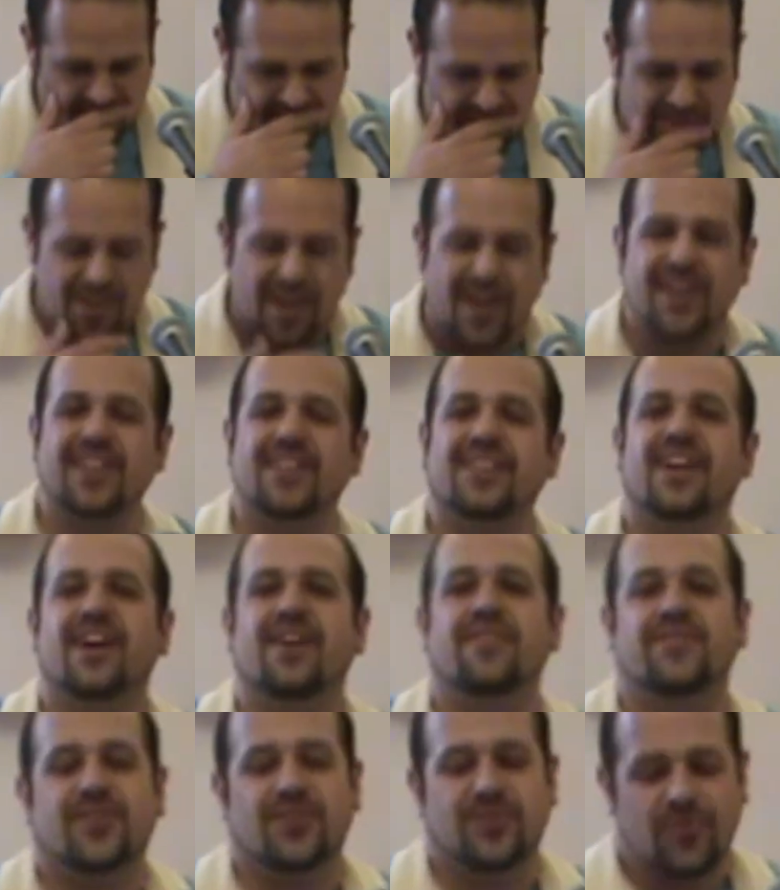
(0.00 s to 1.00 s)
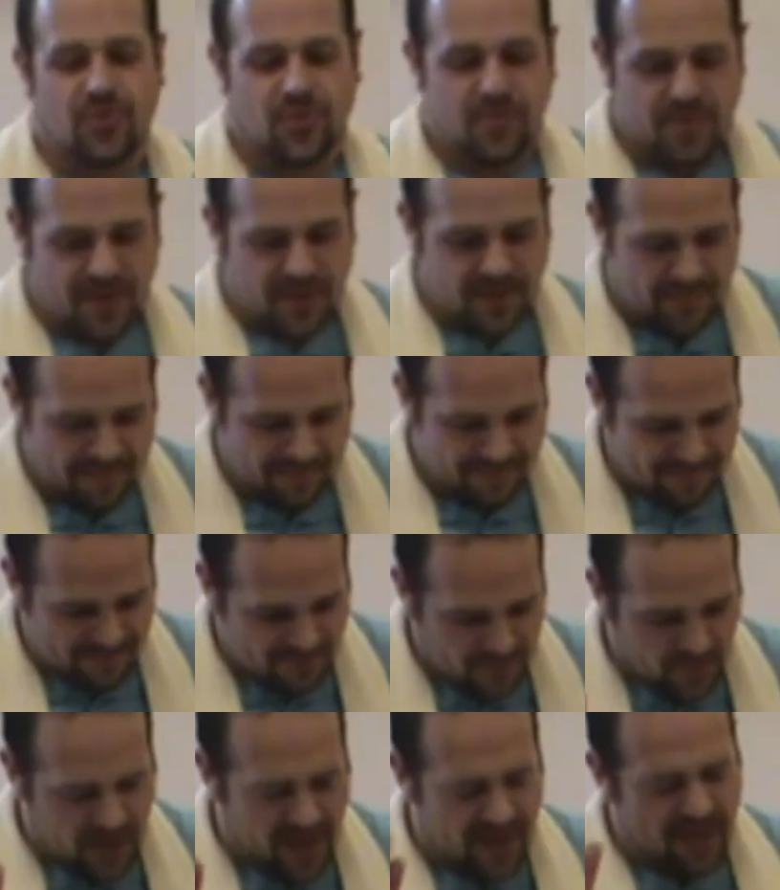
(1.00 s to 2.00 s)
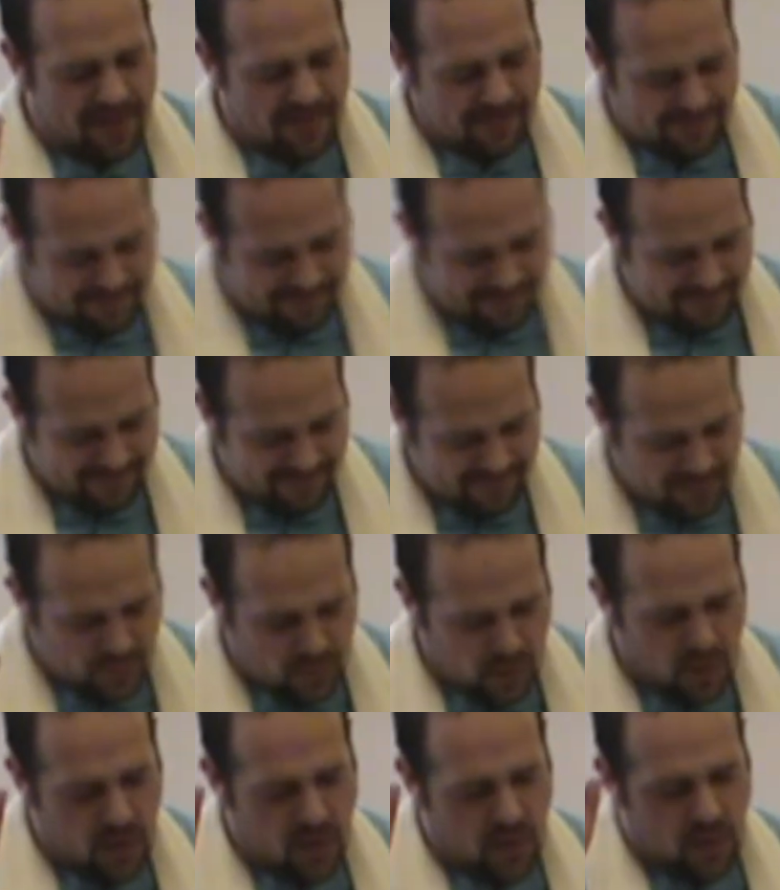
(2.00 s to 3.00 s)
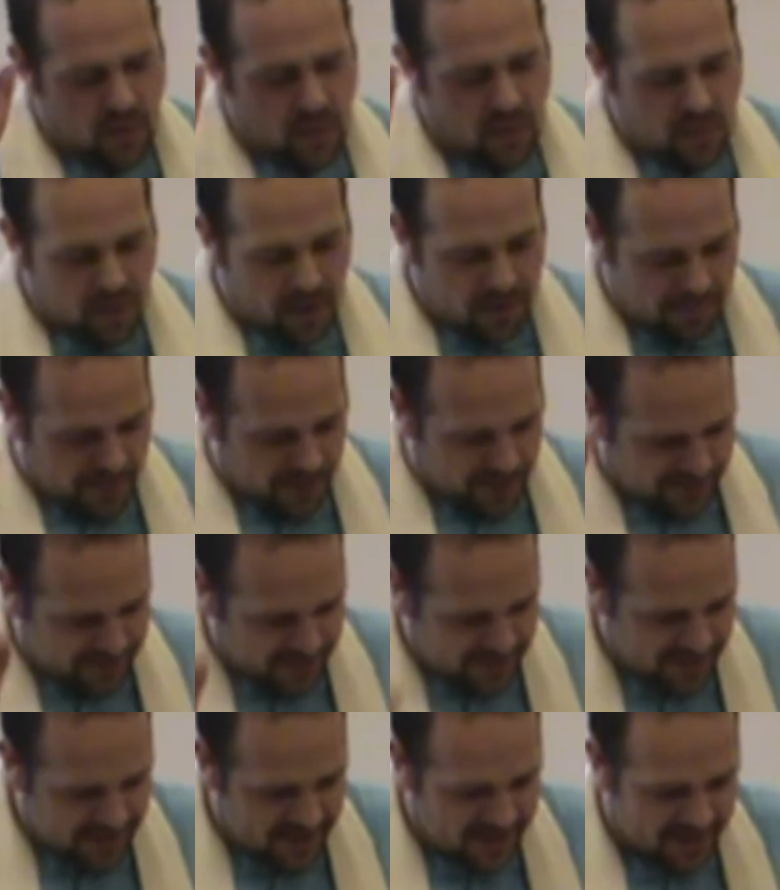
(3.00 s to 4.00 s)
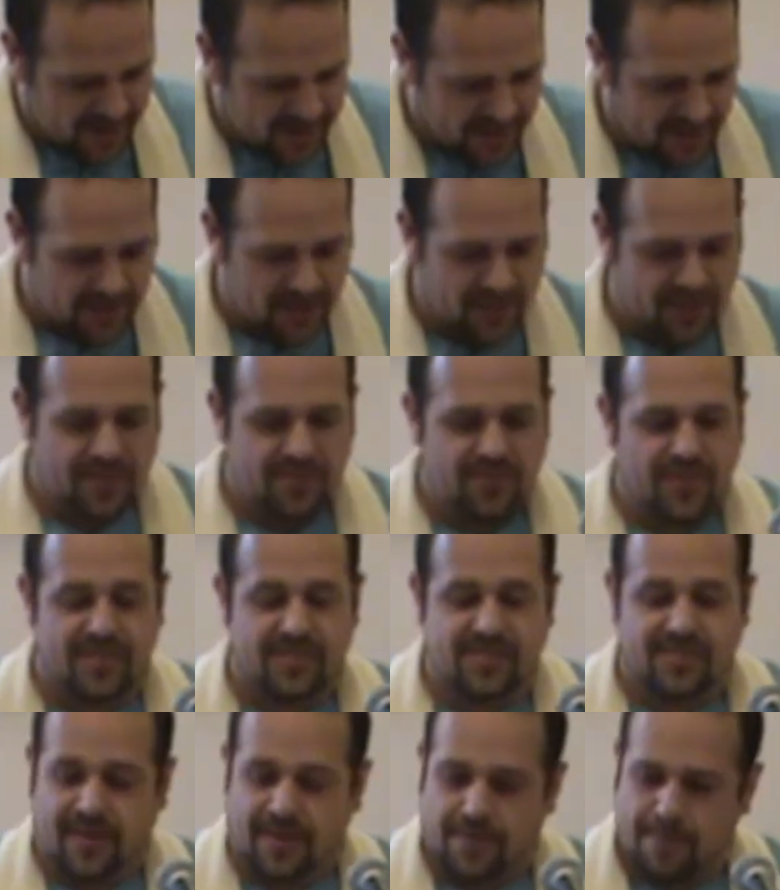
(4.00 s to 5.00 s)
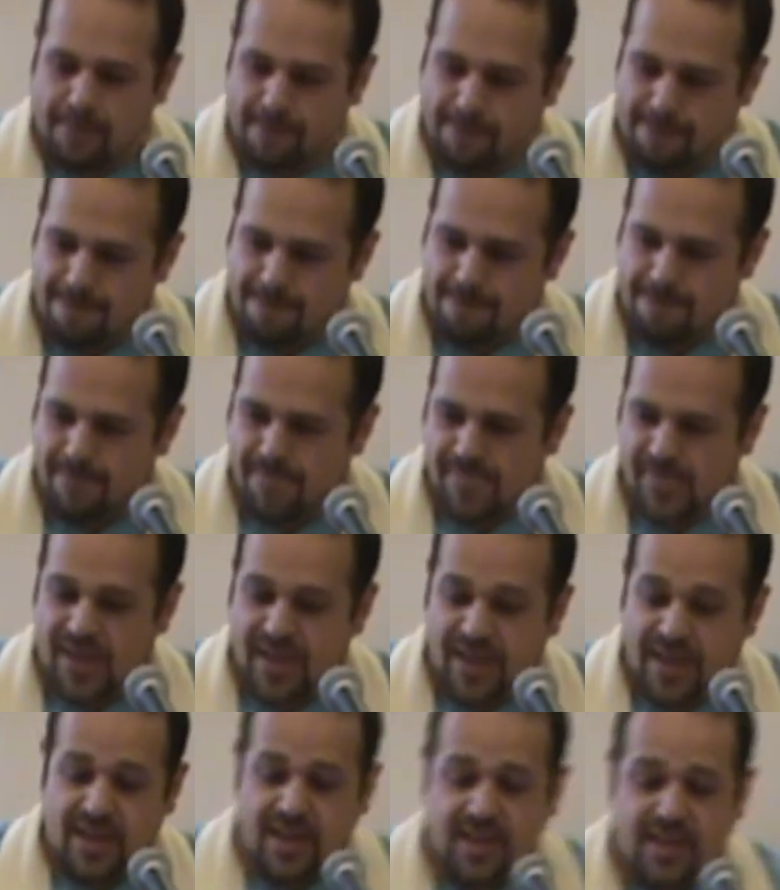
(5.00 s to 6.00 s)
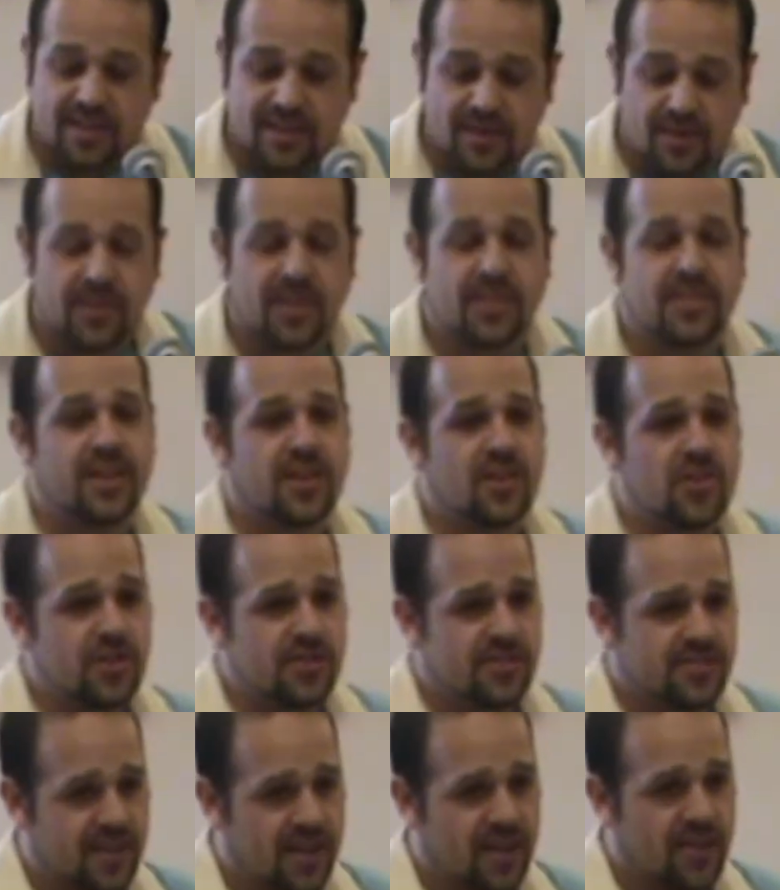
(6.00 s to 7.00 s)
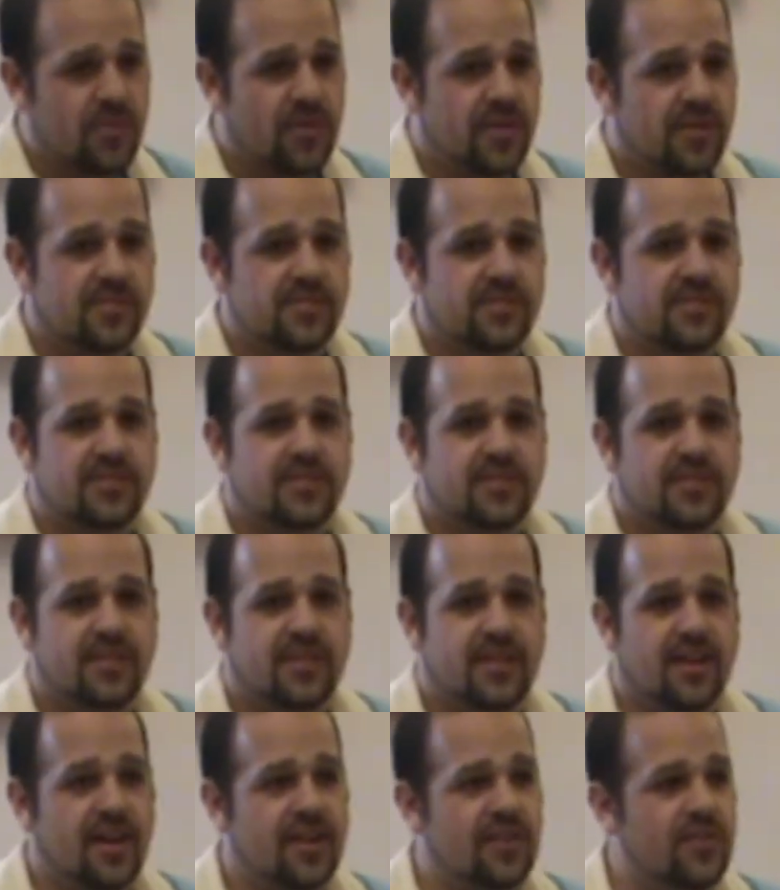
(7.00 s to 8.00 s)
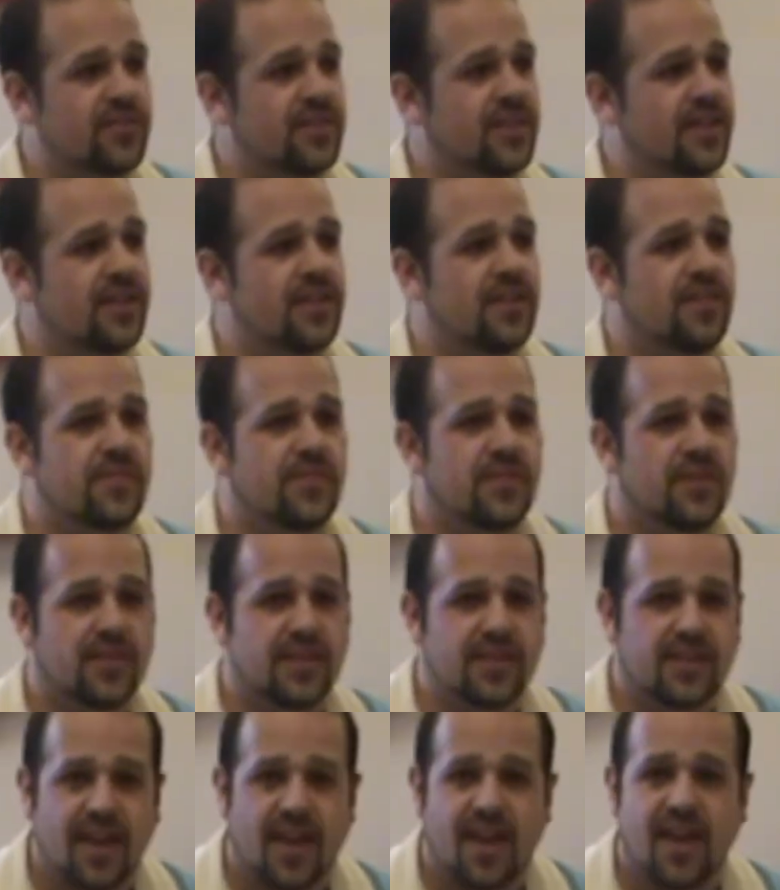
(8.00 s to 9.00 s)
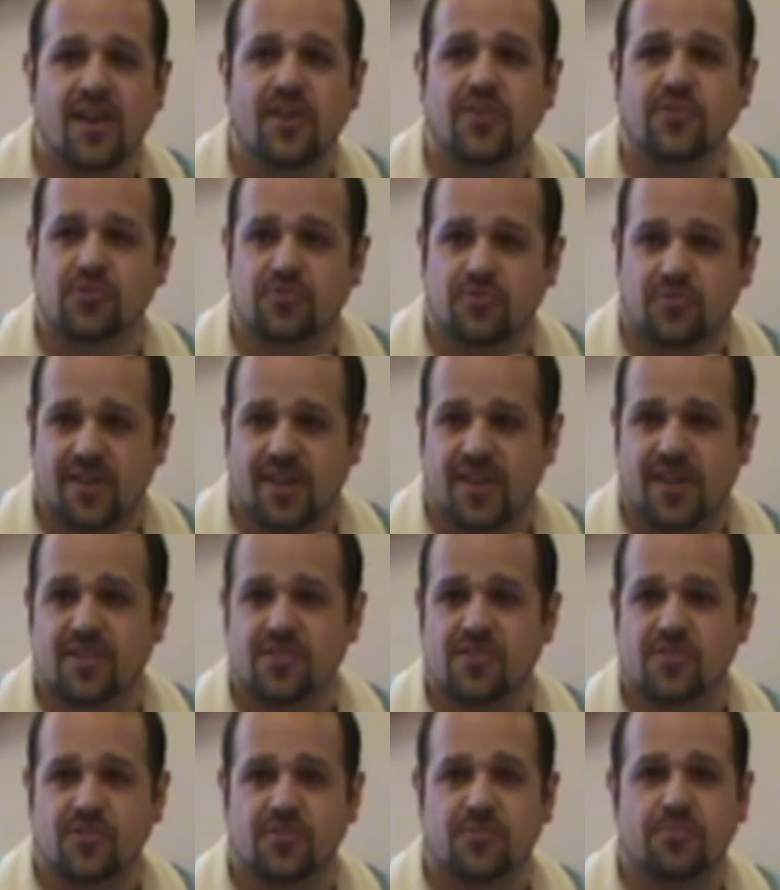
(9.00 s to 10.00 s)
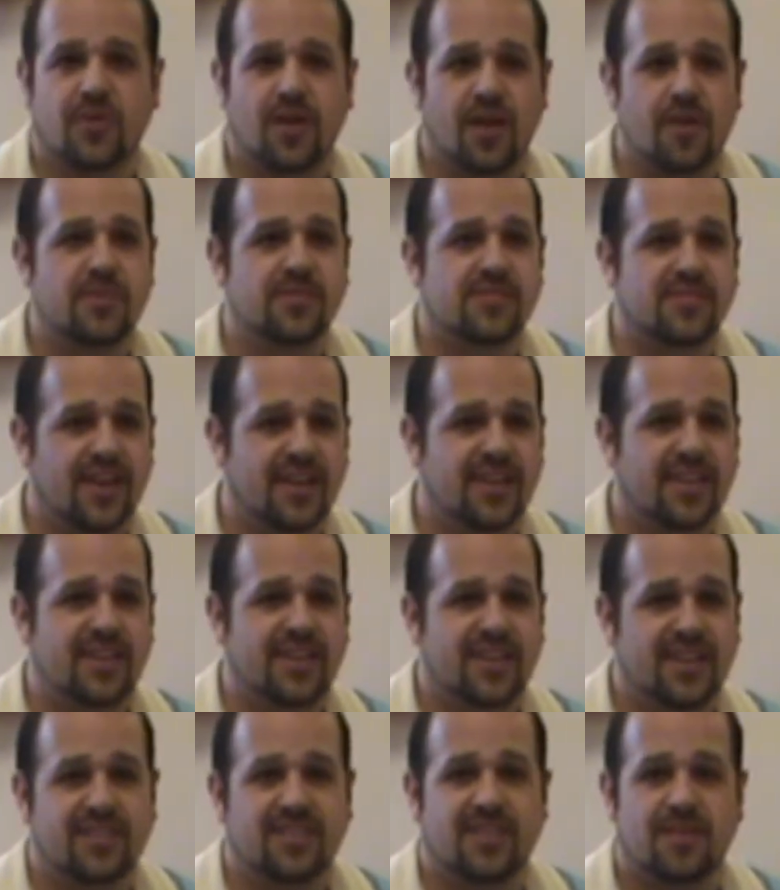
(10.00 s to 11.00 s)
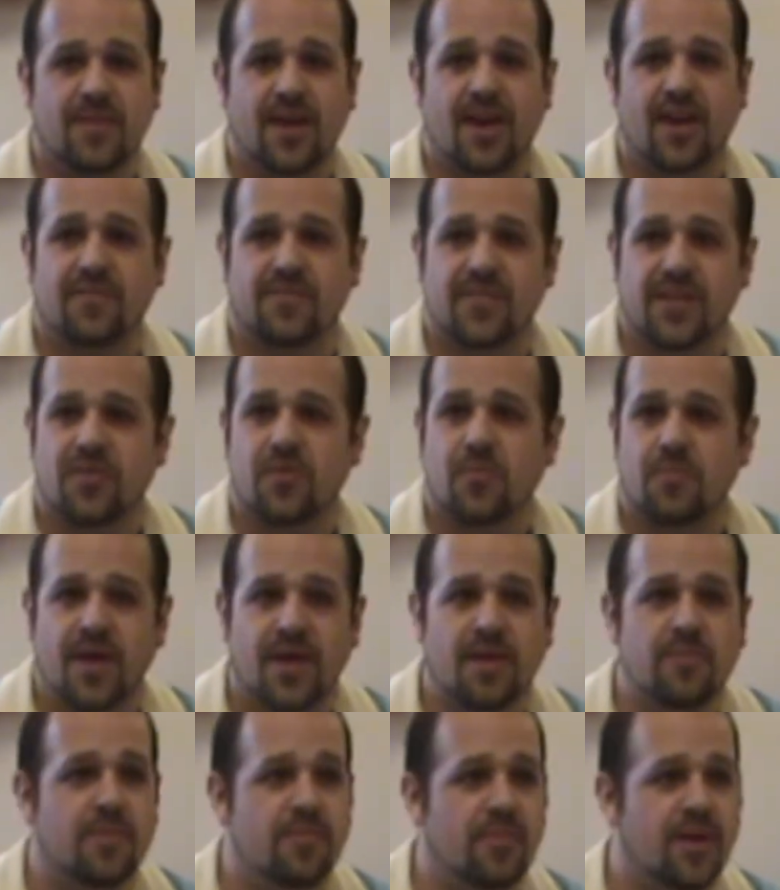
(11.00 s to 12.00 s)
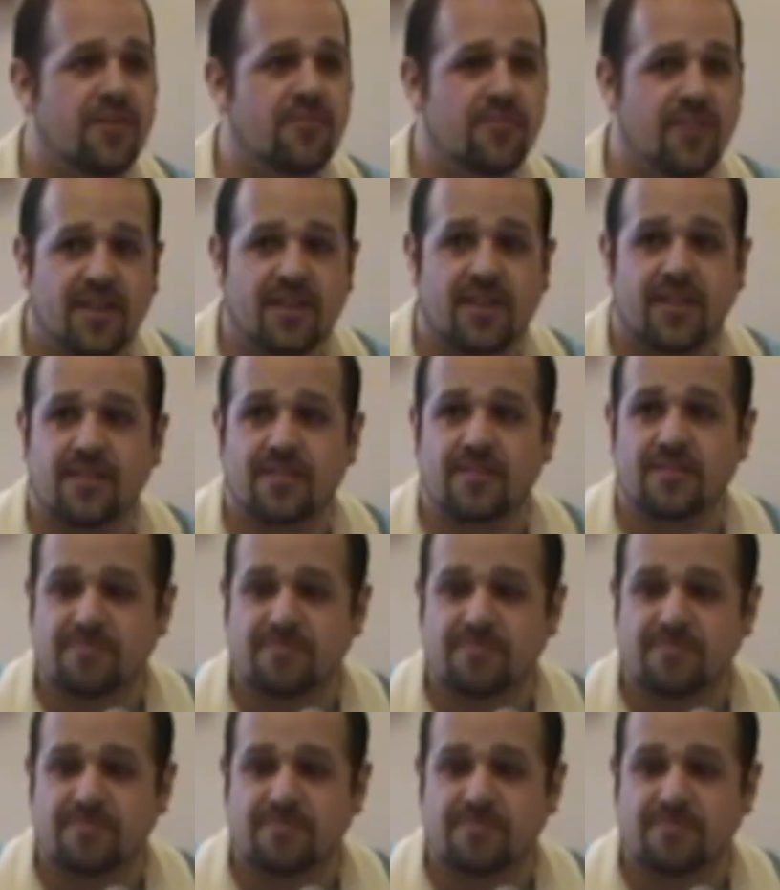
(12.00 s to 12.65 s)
Johnny laughed and told me, well, one person did need a little convincing. And the only thing she said was, I don't care if they're gay or straight, just promise I can kick them out if they don't pay me my rent.